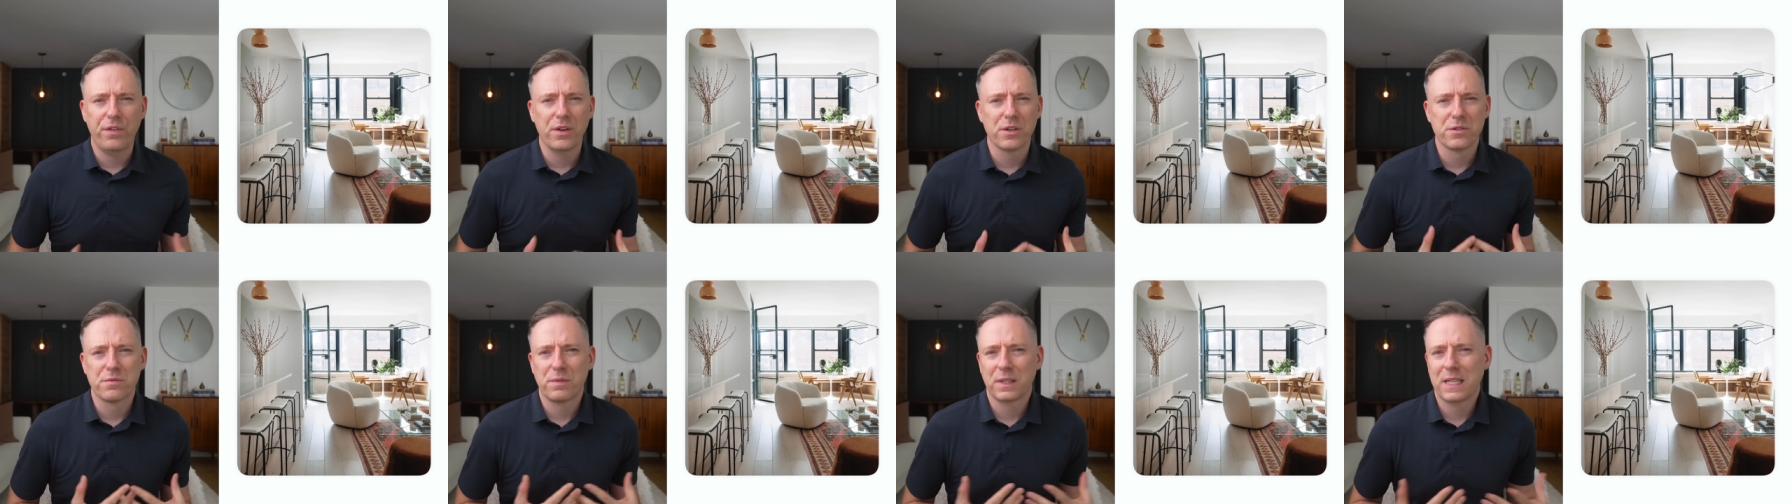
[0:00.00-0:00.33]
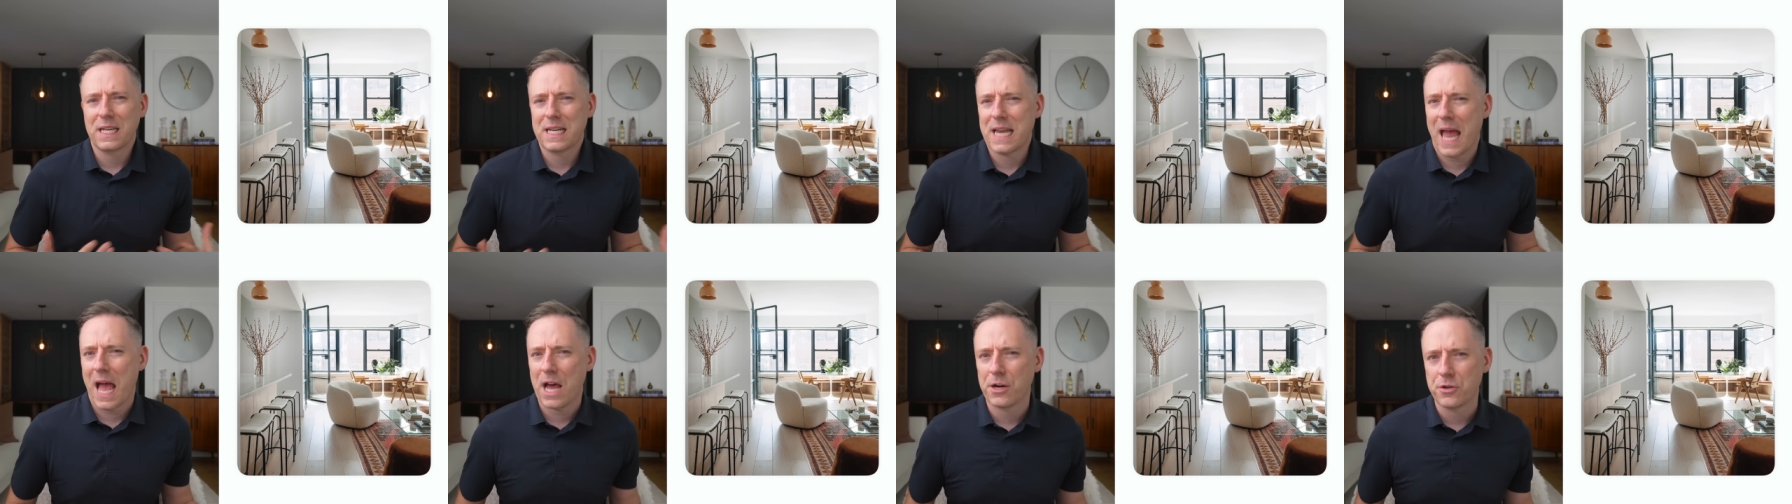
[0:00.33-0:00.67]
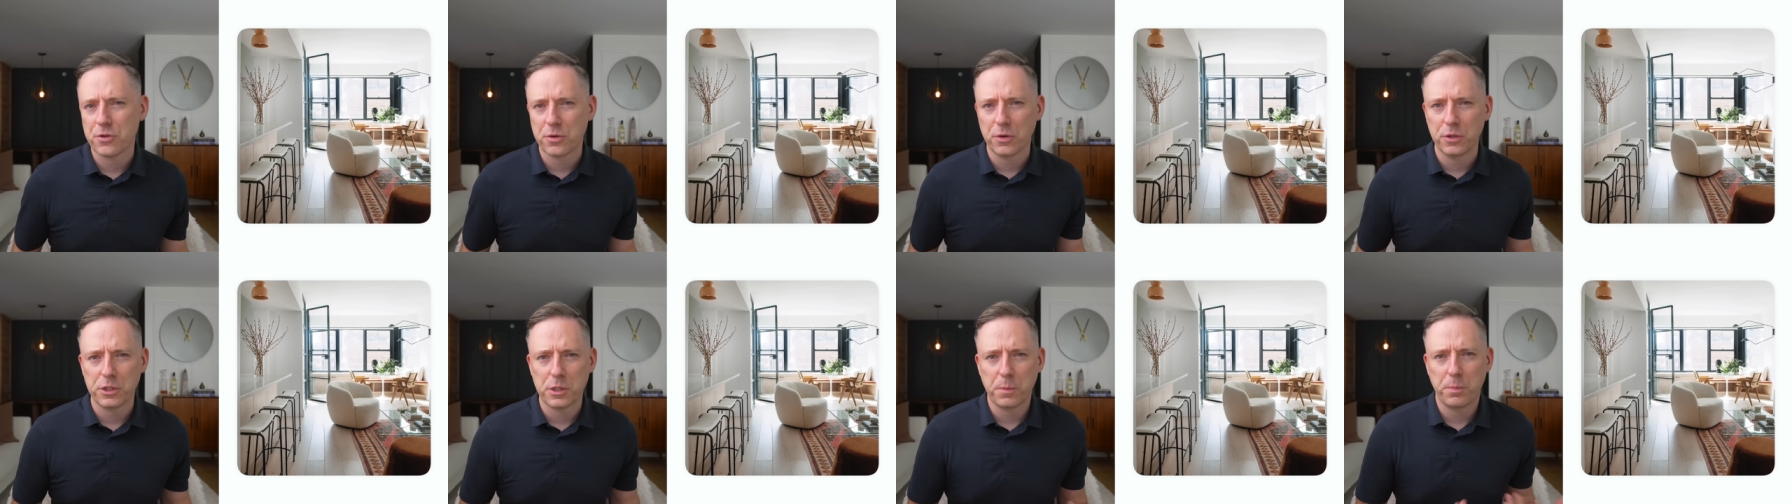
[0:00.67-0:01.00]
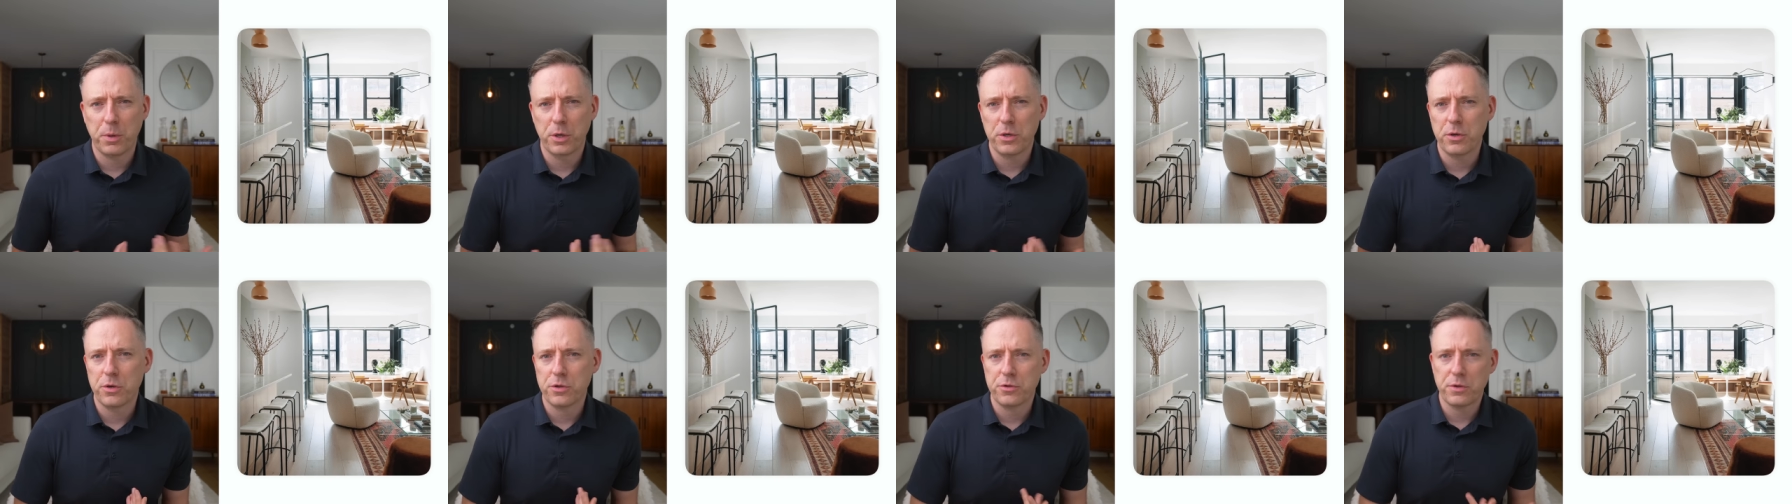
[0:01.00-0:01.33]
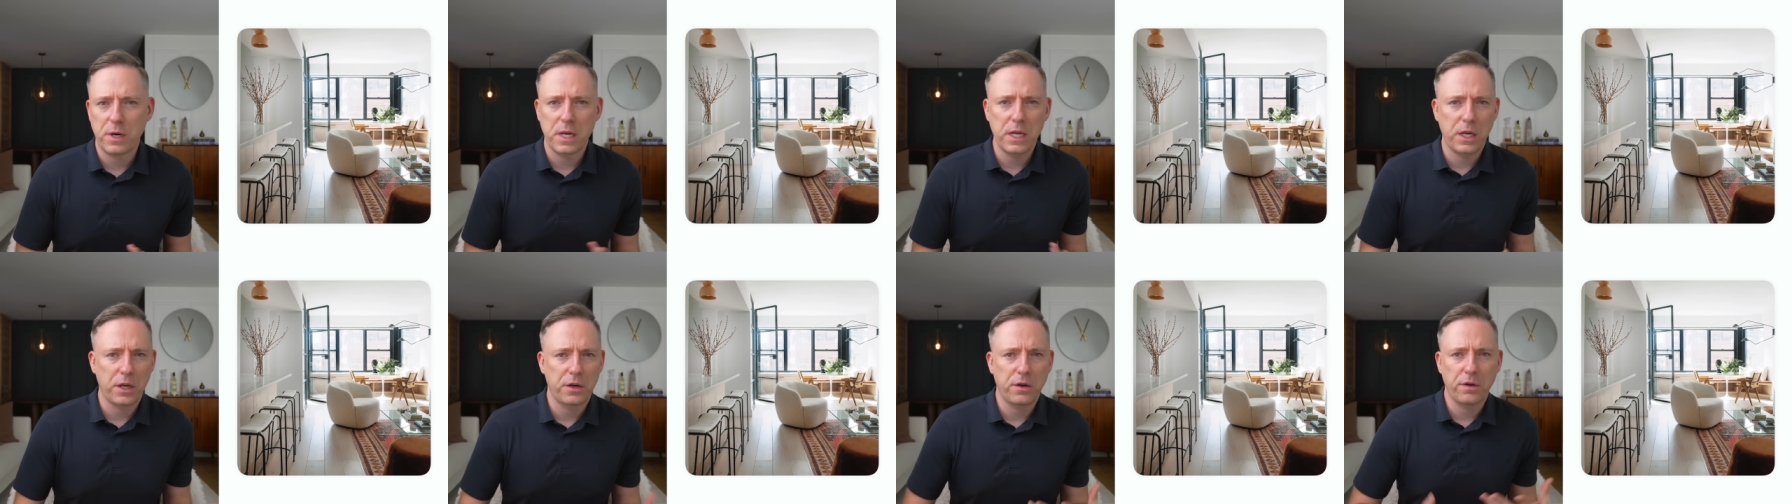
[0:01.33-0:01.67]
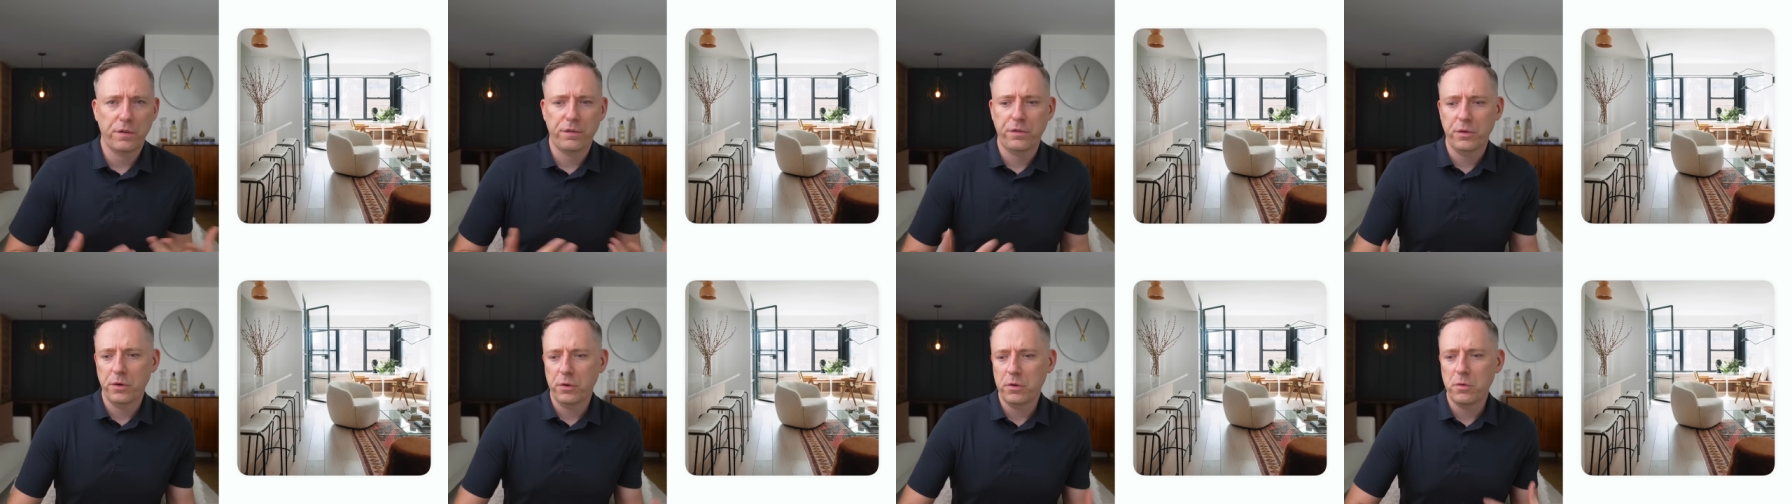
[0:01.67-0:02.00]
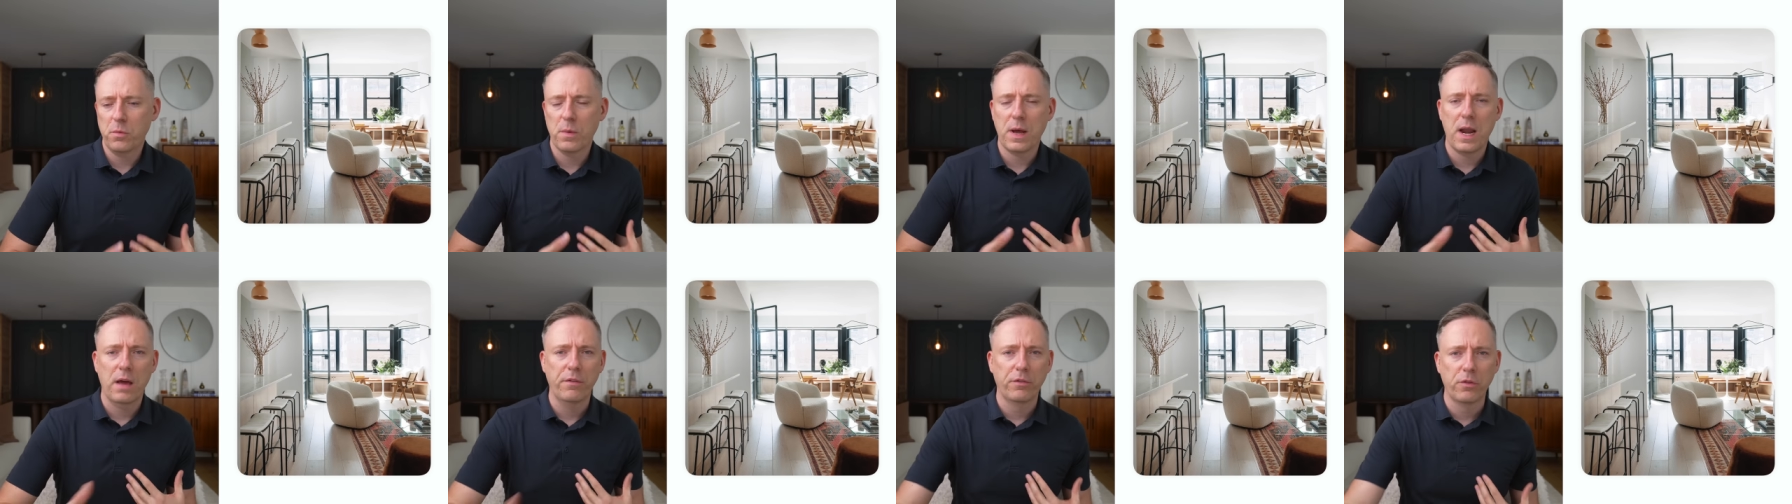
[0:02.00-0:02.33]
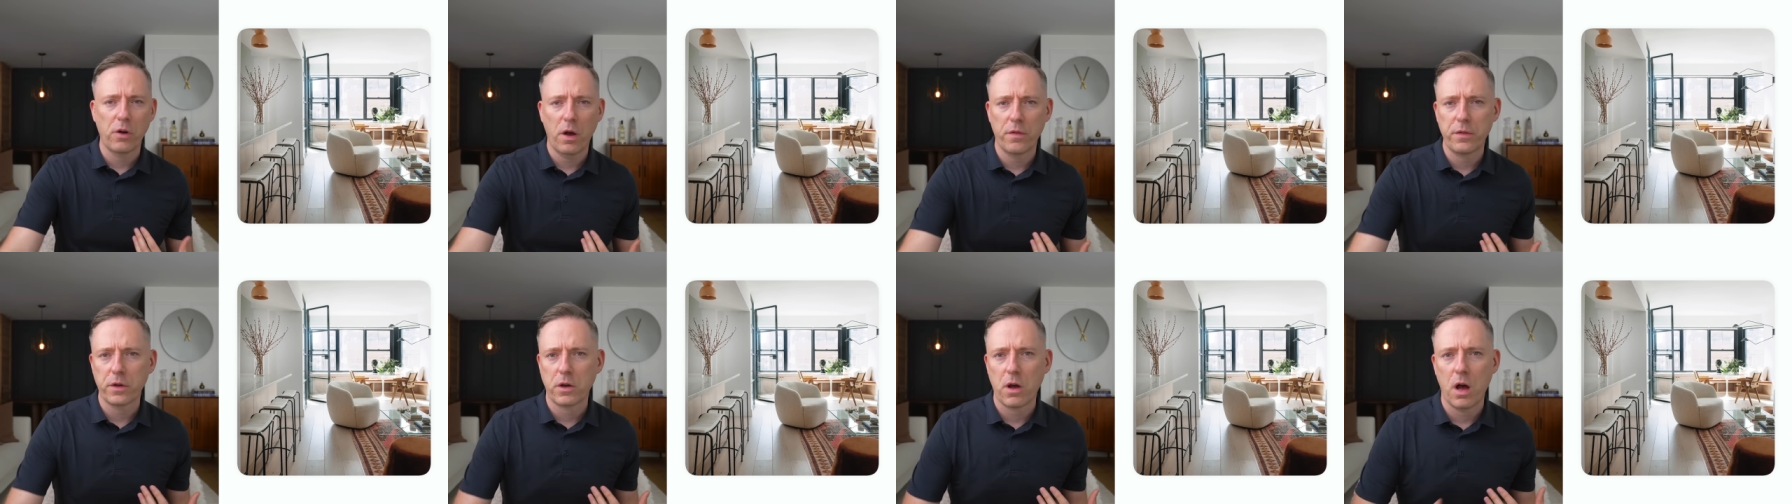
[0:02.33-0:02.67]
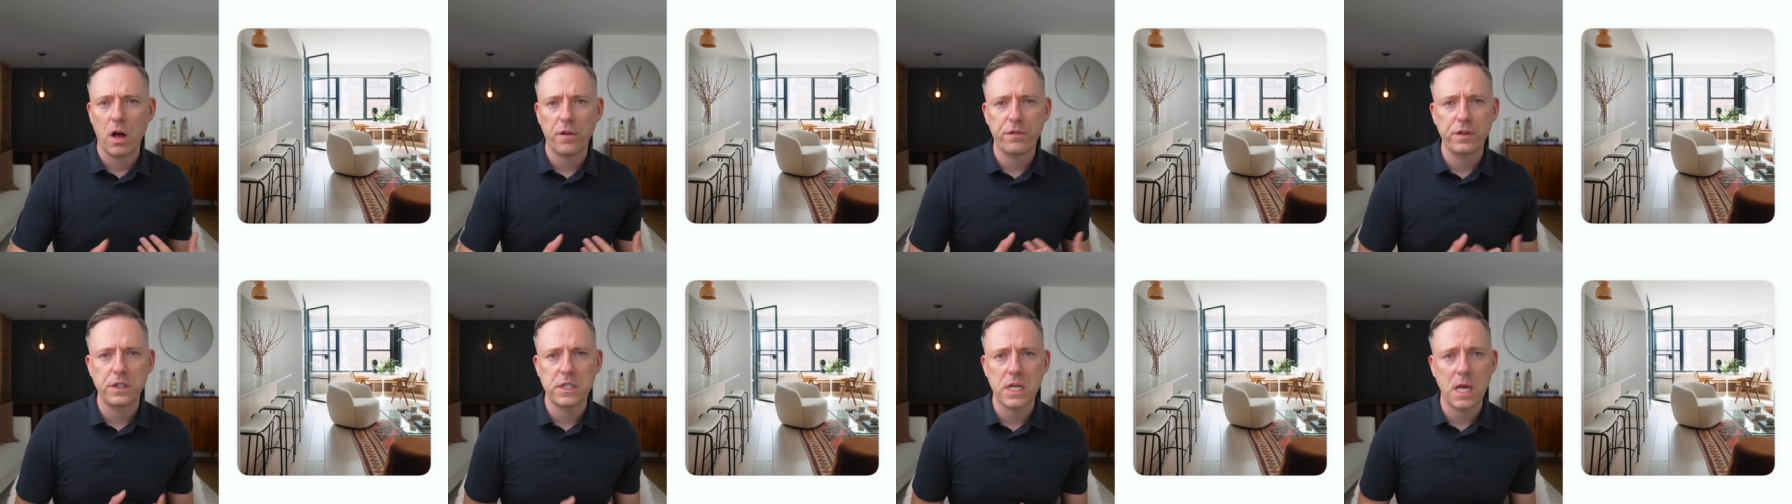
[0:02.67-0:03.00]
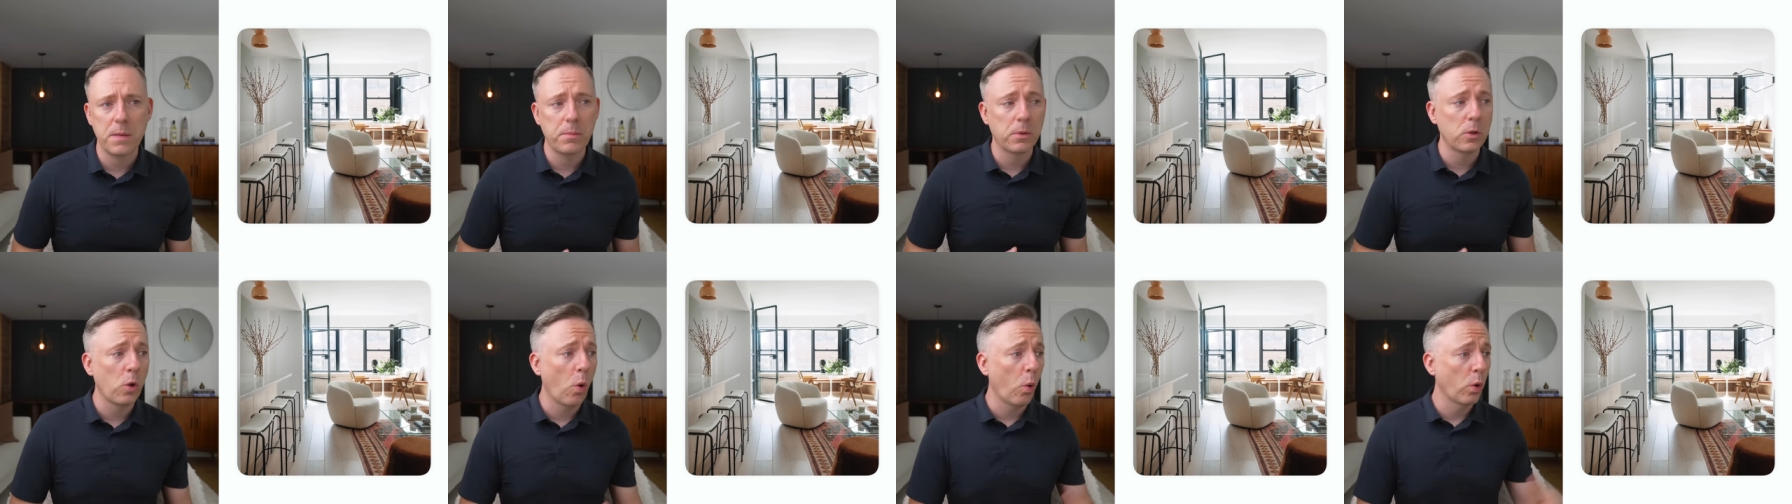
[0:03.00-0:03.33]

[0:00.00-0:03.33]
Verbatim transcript: feels really natural to put your drink and your food and whatever on the coffee table